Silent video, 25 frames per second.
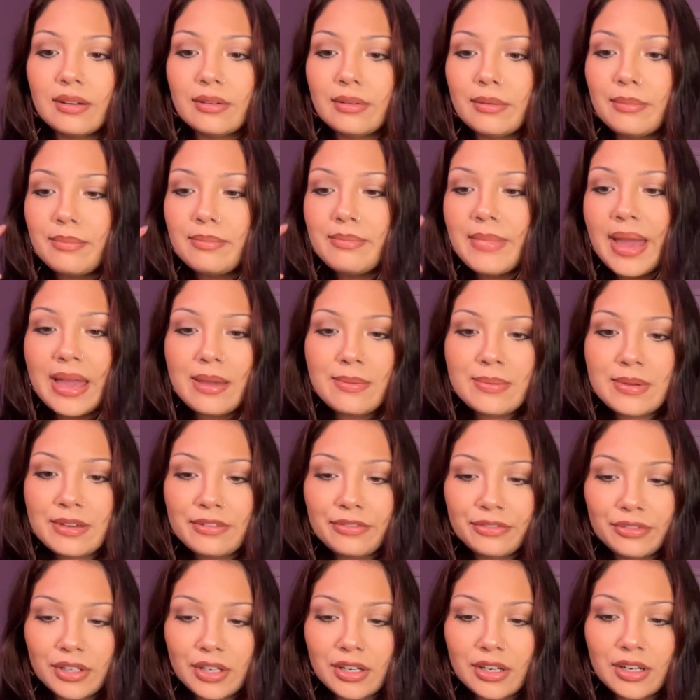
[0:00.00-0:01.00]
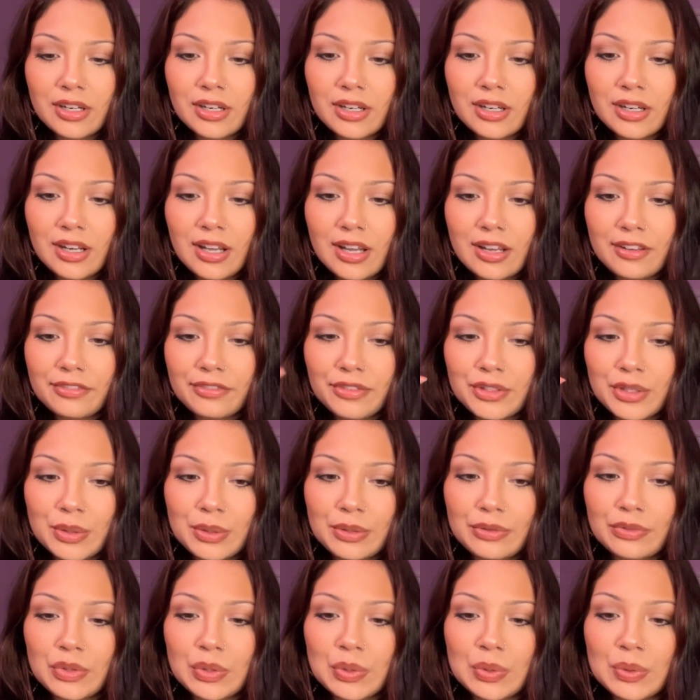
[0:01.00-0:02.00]
maybe for a few
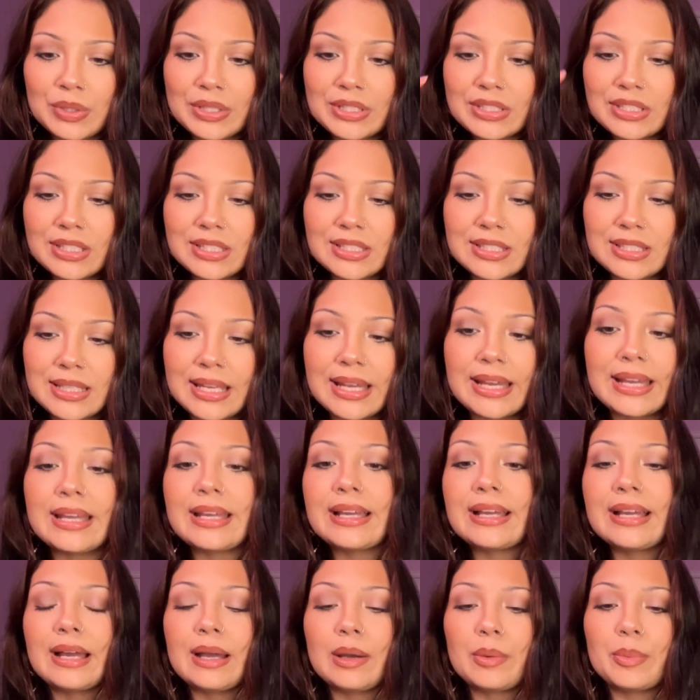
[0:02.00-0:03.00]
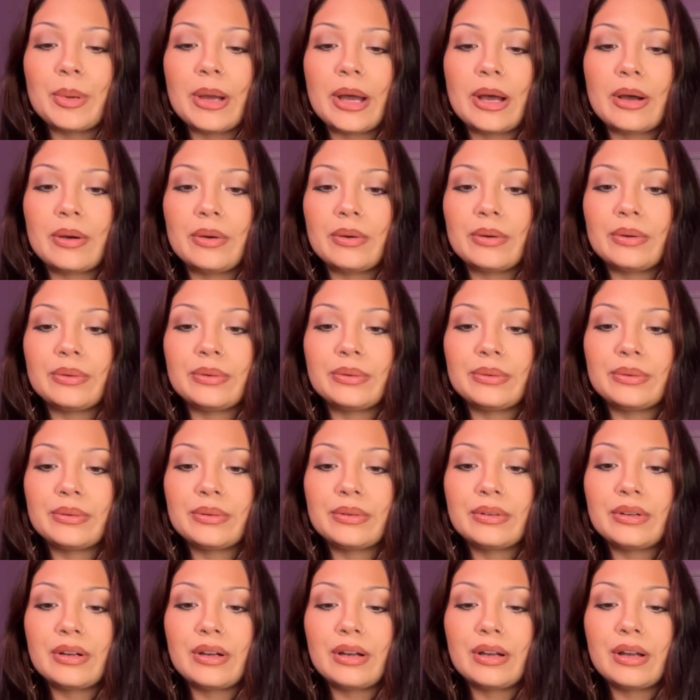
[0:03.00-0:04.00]
of you this is like about
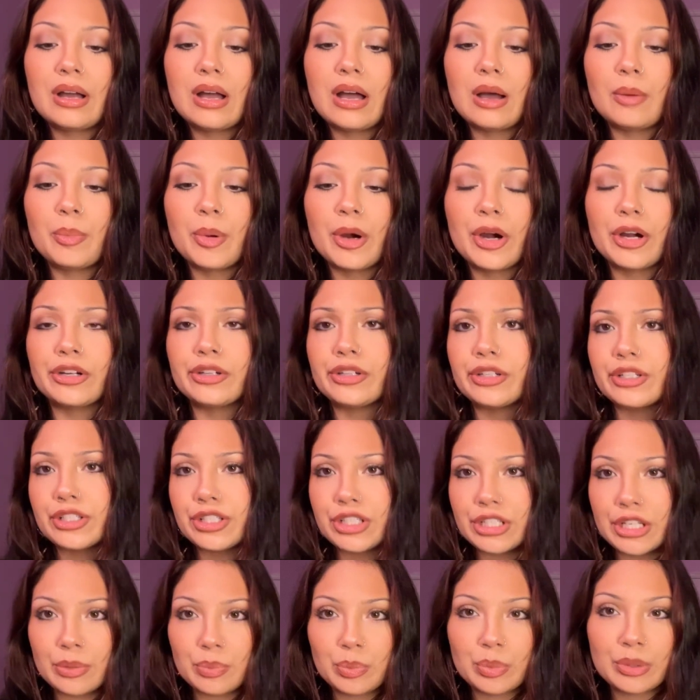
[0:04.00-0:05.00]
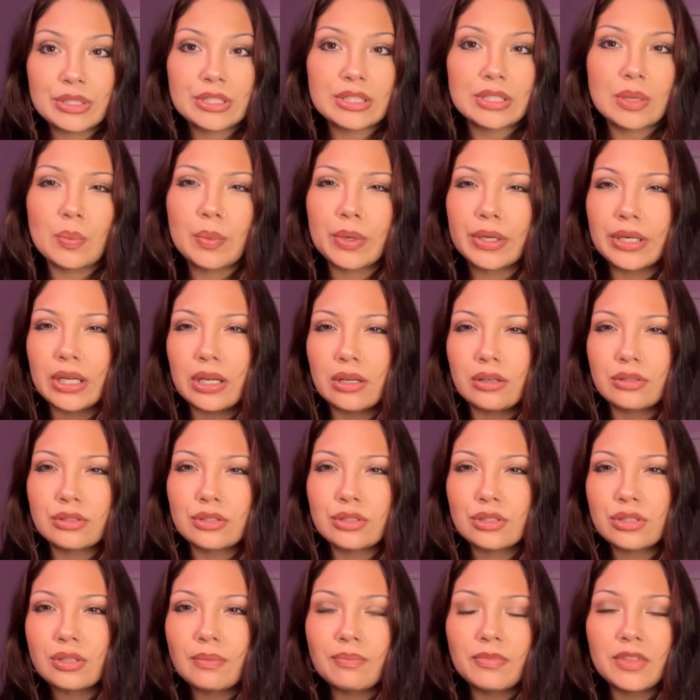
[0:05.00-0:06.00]
a partnership with someone else
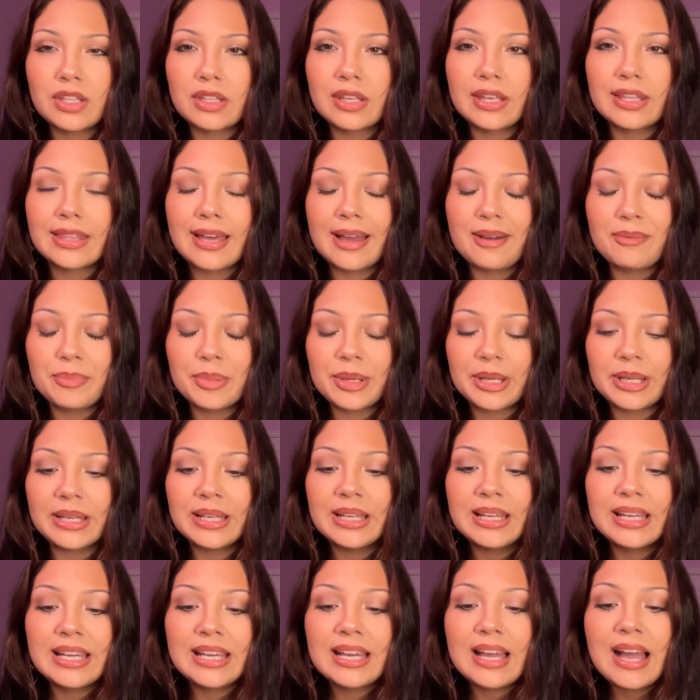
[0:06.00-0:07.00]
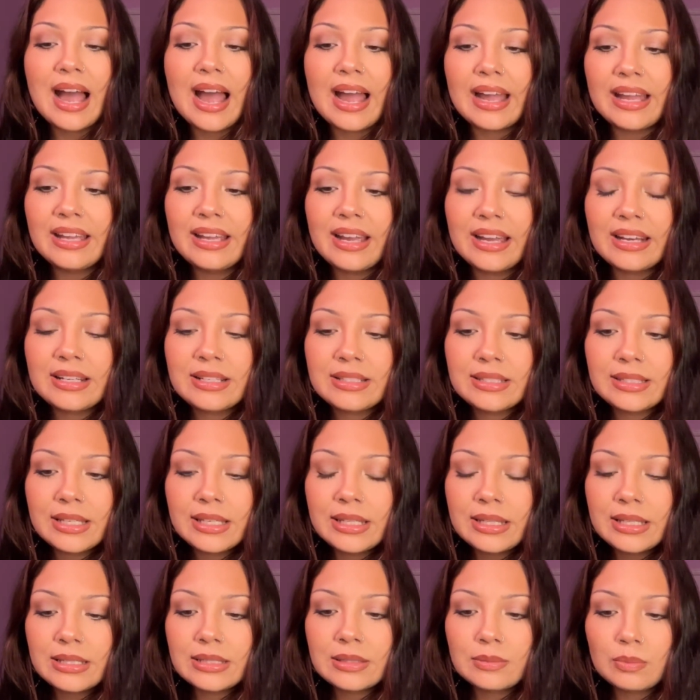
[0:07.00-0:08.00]
or something like that, but I kind of see
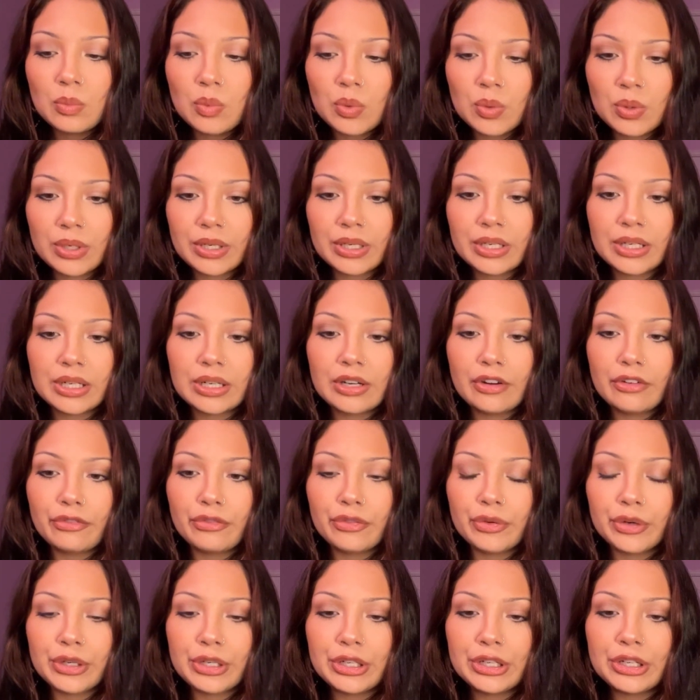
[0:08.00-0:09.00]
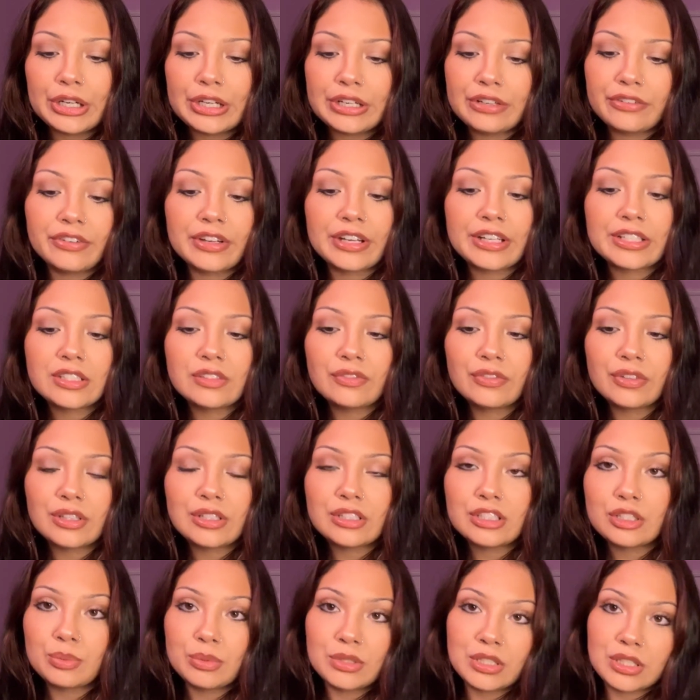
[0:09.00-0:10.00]
this more for your advice for the
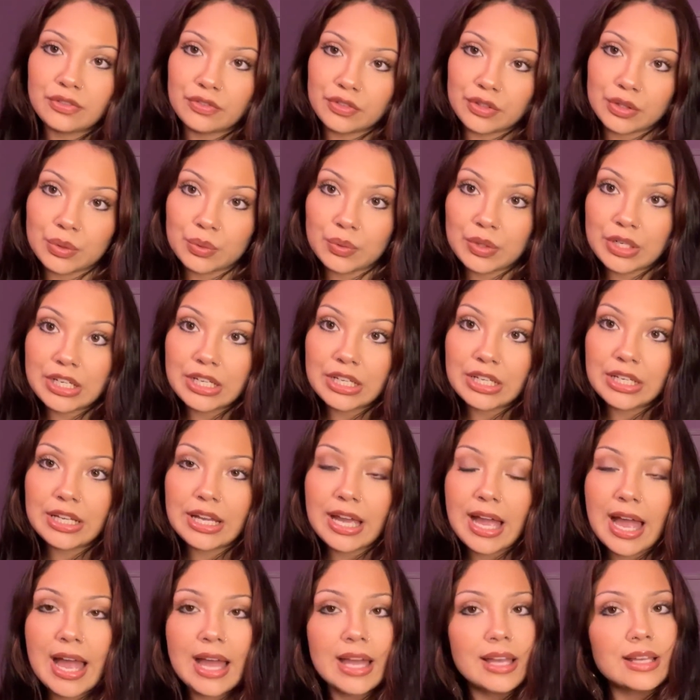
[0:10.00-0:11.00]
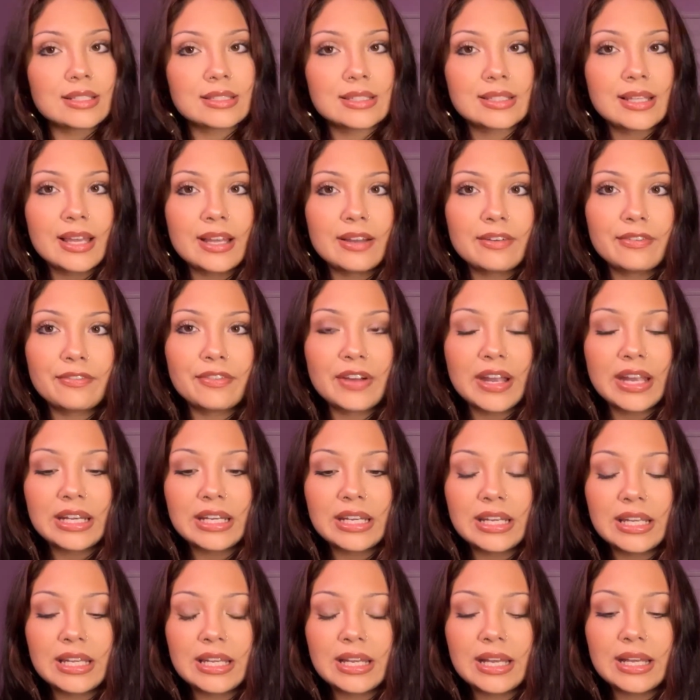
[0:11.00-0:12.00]
specific reading as like
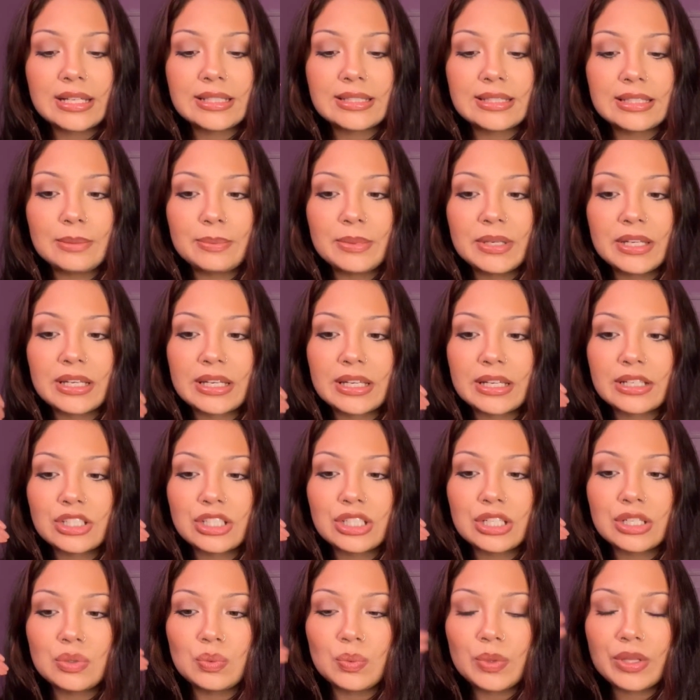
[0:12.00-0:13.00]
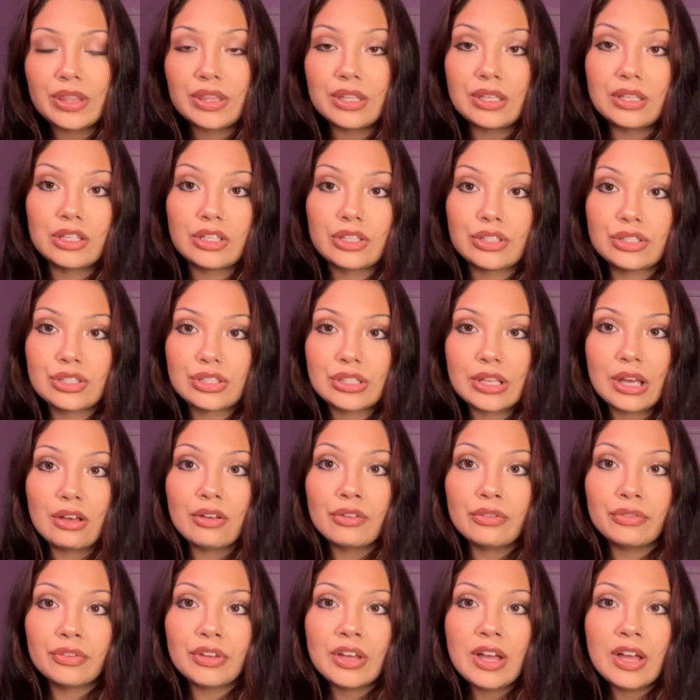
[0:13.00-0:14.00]
finding a deep connection within yourself.